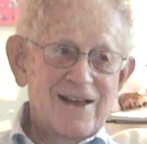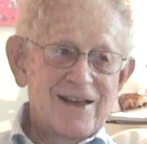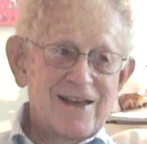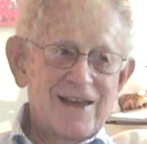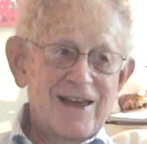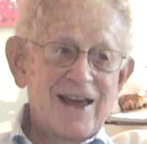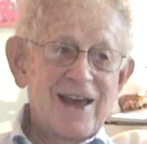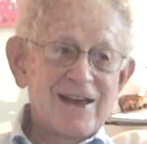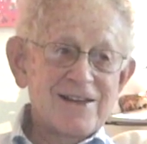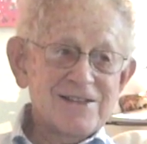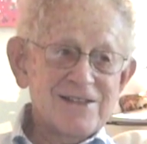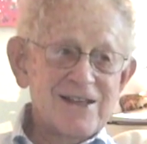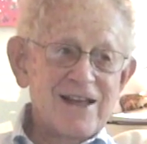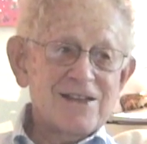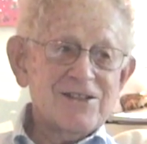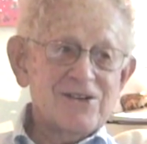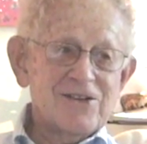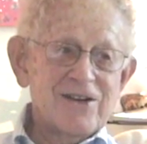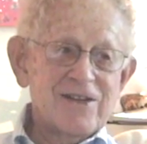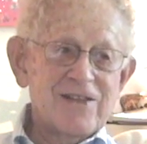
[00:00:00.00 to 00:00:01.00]
Yes, and
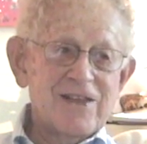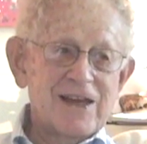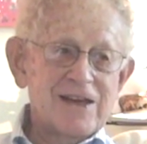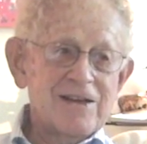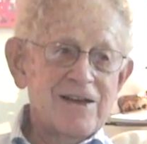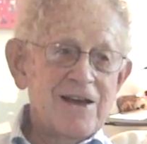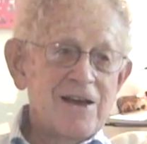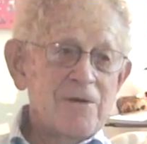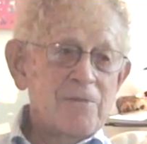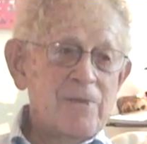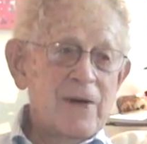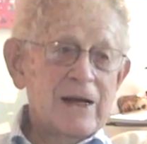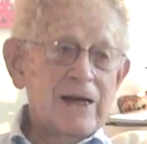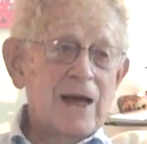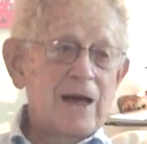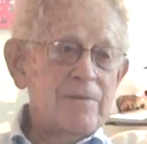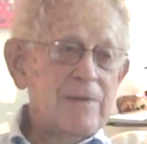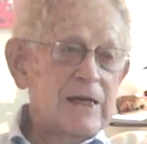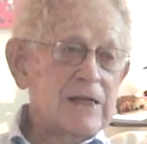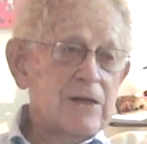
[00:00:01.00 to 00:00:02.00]
that sort of thing. But
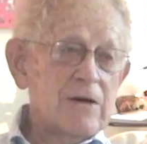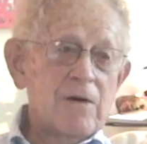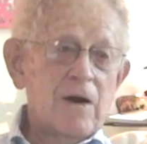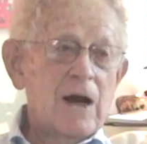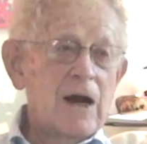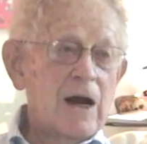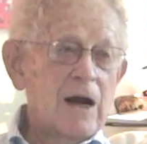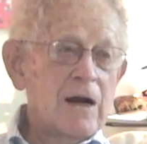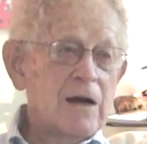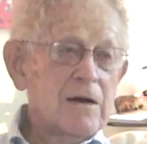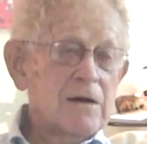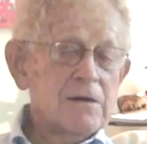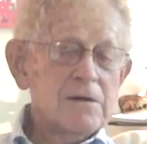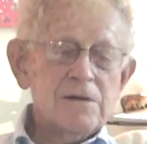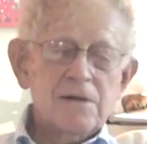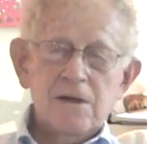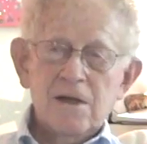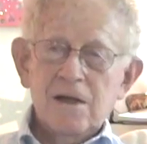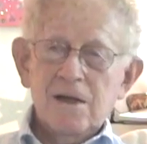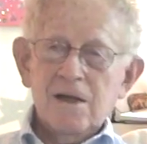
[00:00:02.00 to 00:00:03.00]
I mean, there are
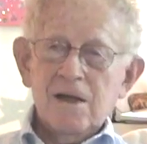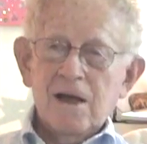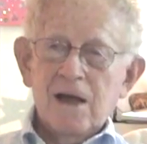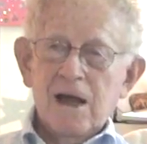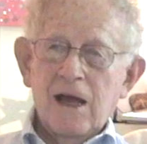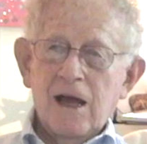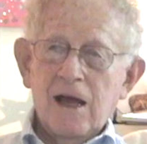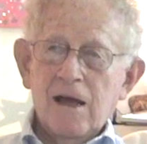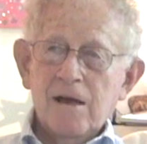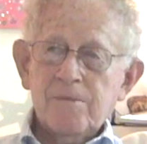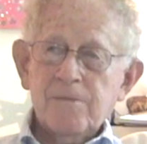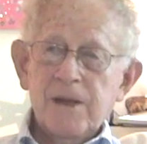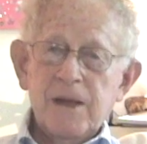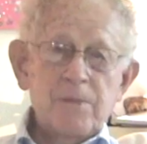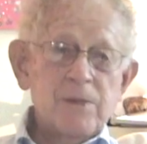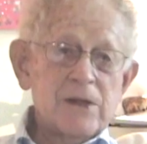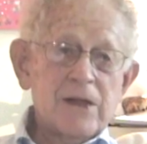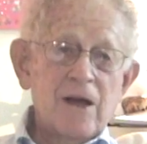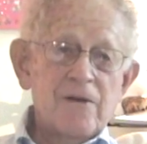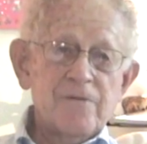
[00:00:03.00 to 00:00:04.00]

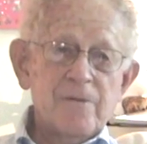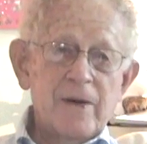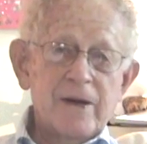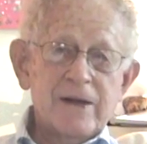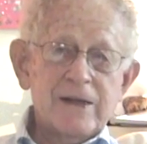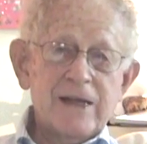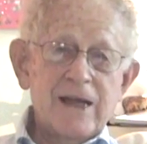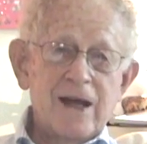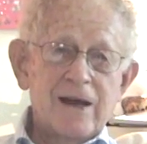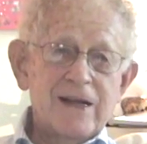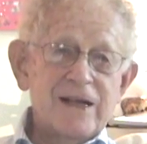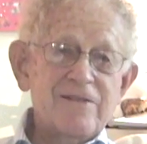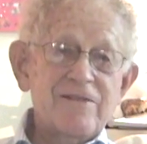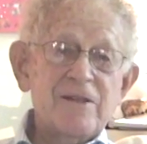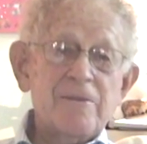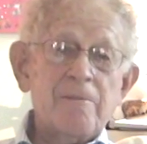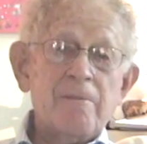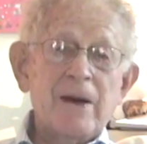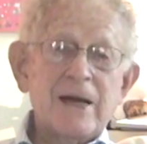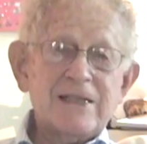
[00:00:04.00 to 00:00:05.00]
people come from out of town.
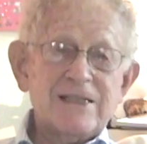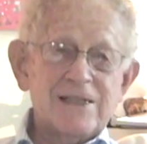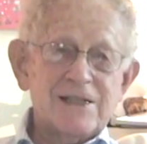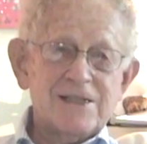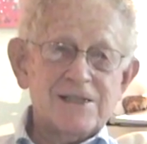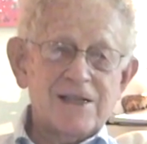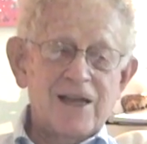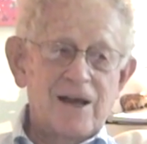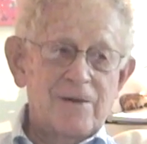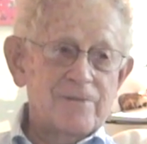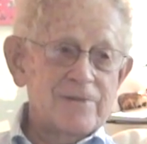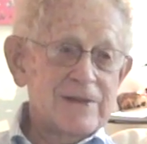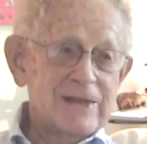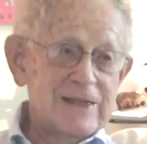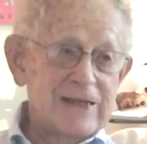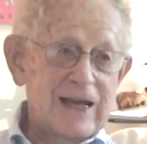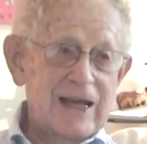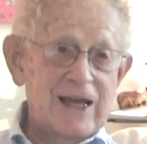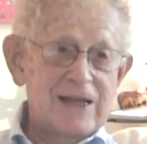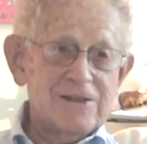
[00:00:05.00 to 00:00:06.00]
Even buses come
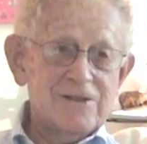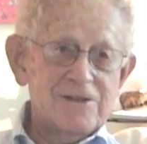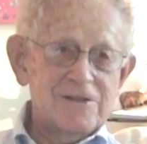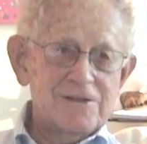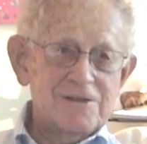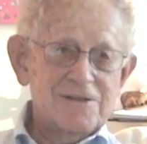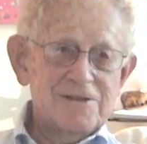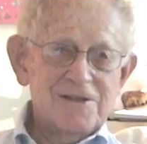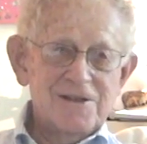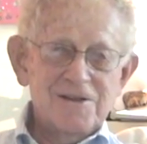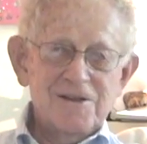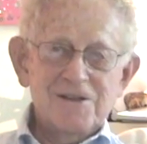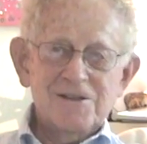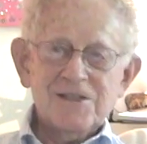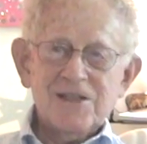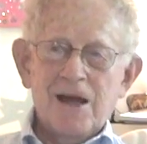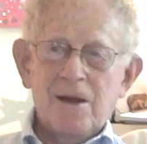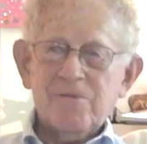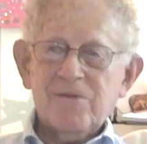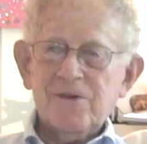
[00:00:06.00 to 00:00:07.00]
today to
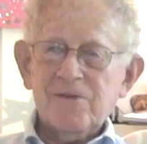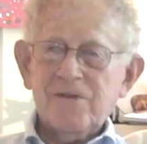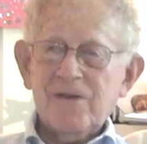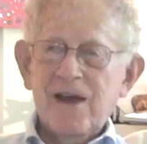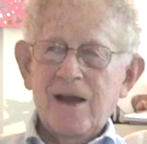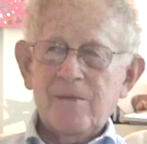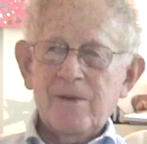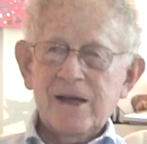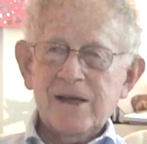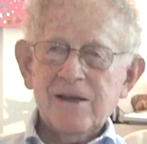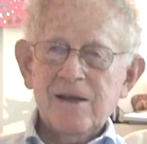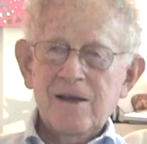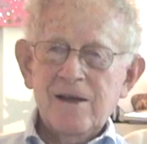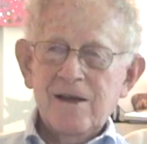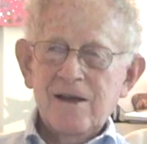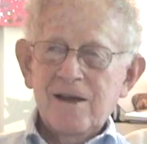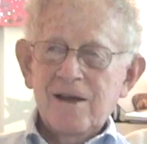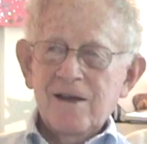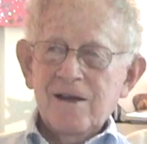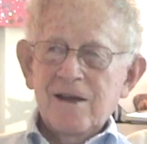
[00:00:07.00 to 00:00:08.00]
shop for fabric.
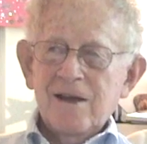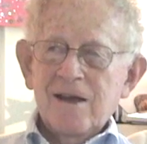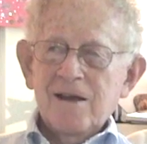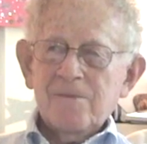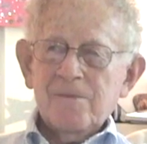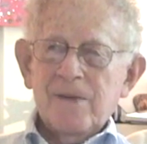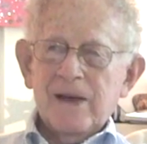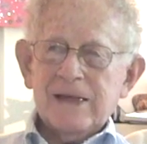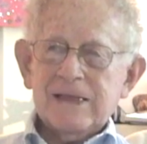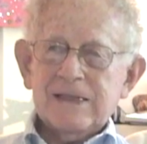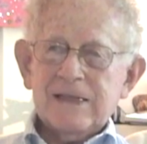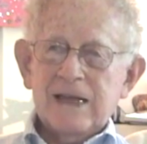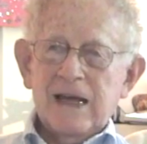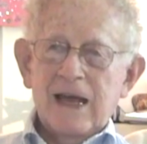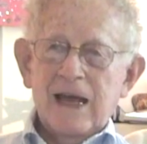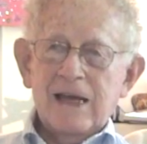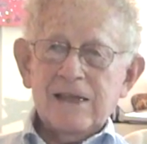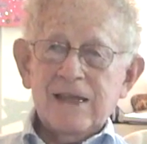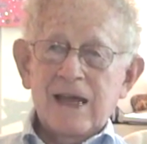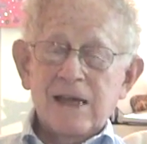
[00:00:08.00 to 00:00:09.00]
But
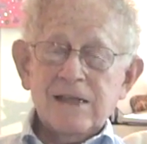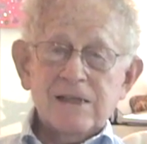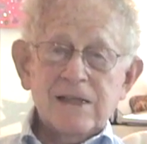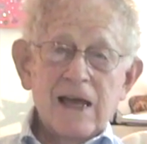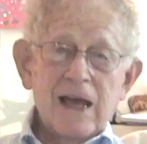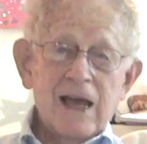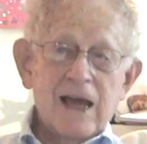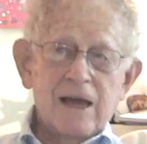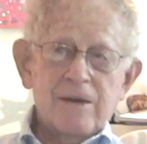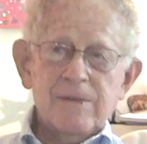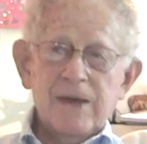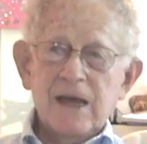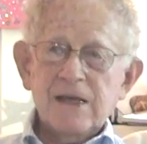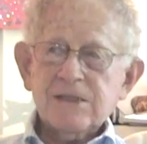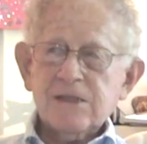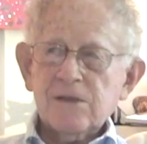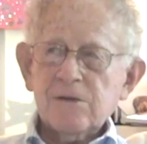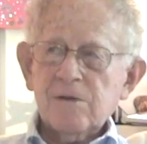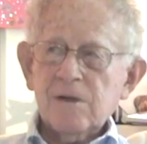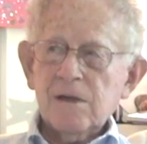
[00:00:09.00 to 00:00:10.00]
at that time,
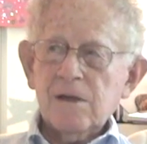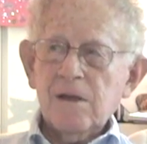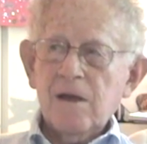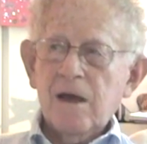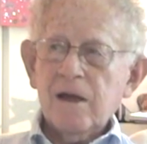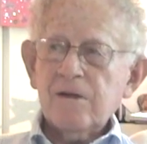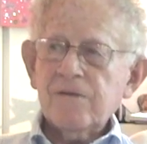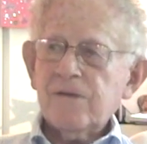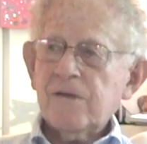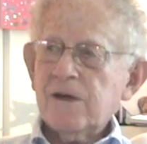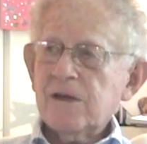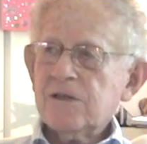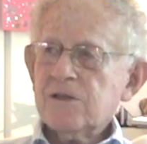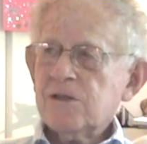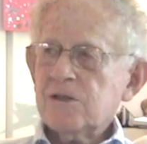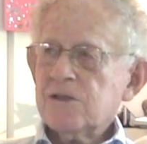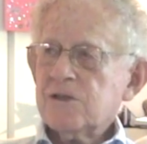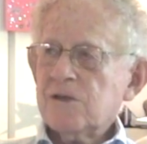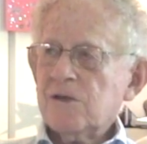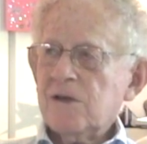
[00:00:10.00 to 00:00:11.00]
yes, there were a lot of
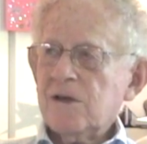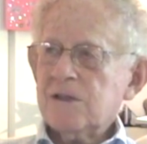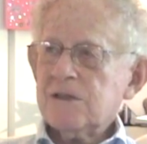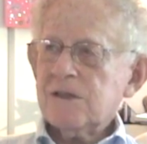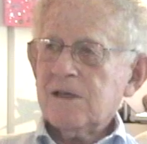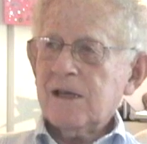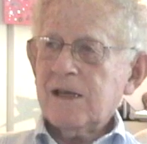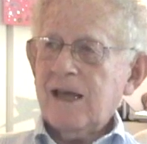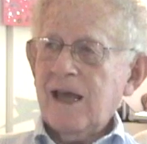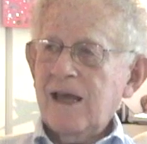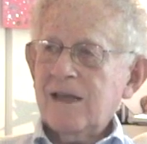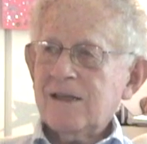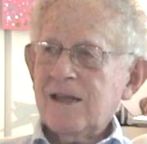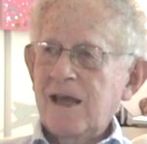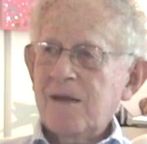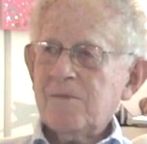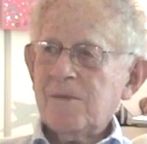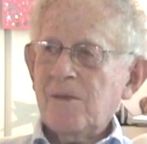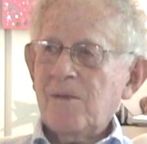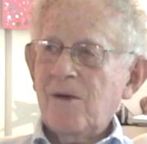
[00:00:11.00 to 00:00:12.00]
furniture stores. I can't
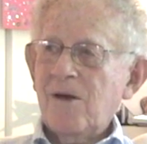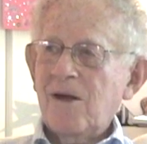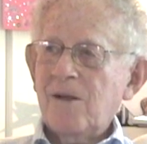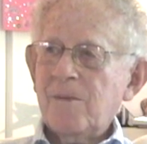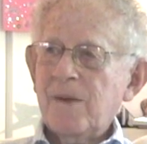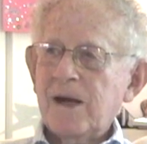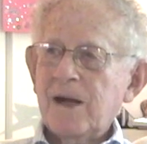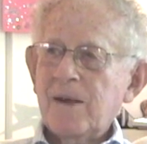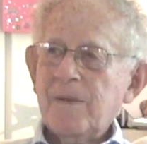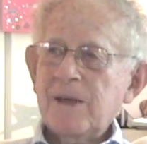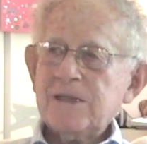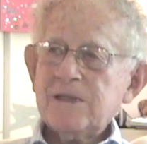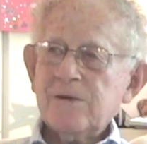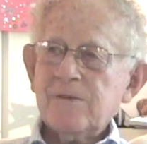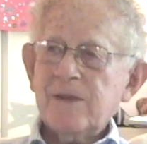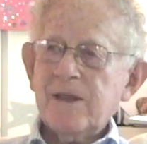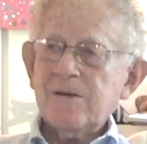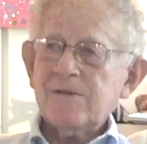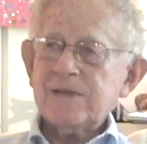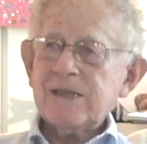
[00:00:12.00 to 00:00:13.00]
name them all, but I bet you
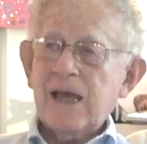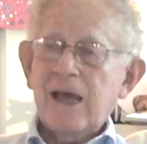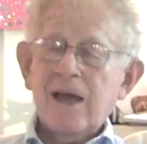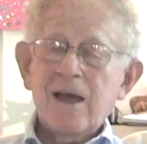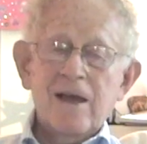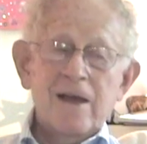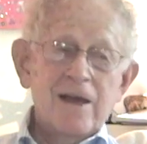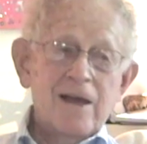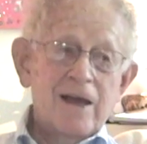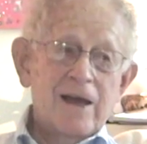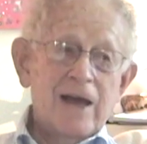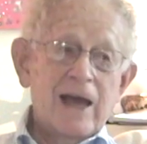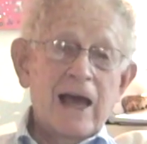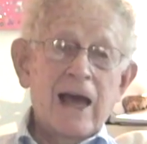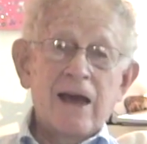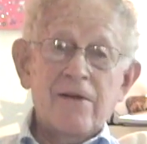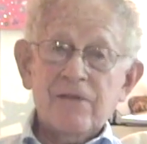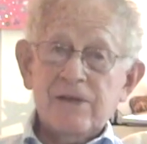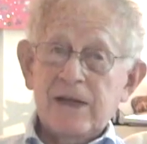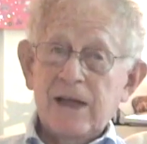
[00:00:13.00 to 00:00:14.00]
there was a
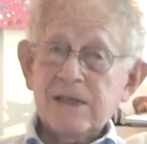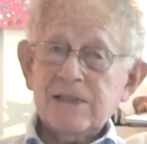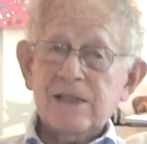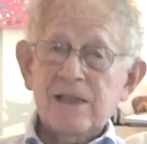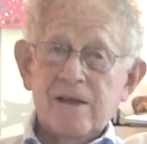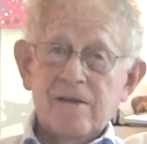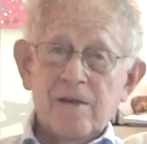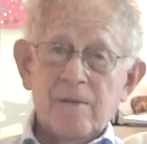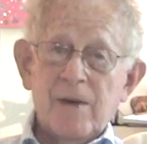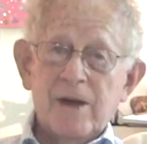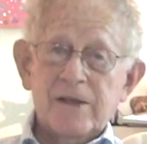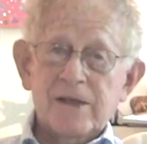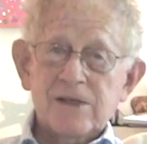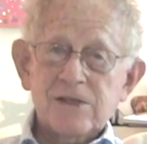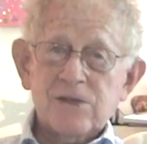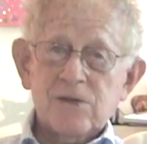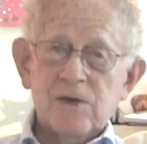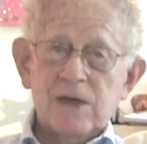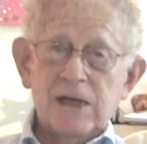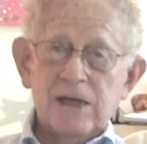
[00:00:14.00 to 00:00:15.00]
half a dozen of them on the
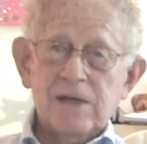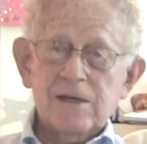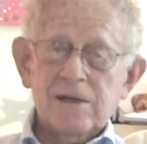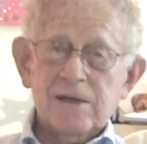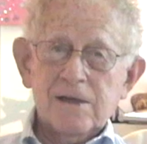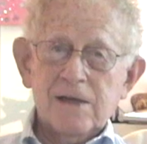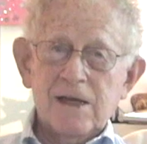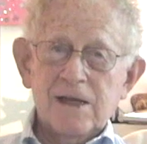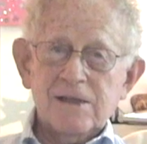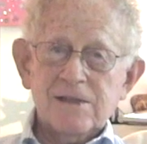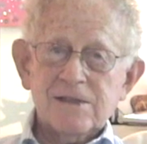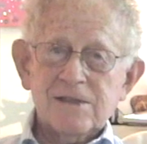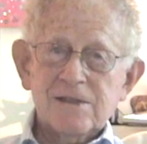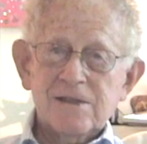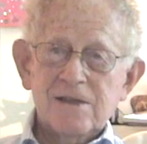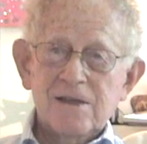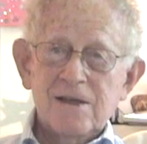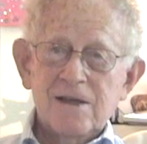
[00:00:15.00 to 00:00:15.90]
street. Yes,